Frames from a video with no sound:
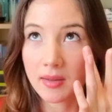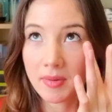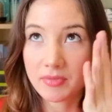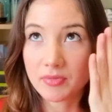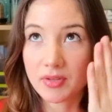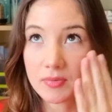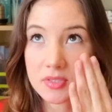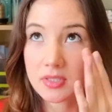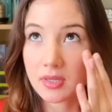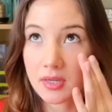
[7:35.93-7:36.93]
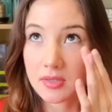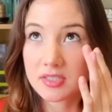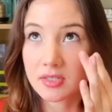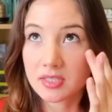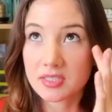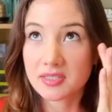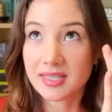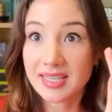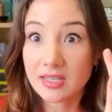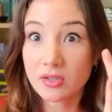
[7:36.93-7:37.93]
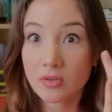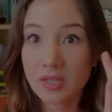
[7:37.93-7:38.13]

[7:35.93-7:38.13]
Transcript: everything was starting to heal.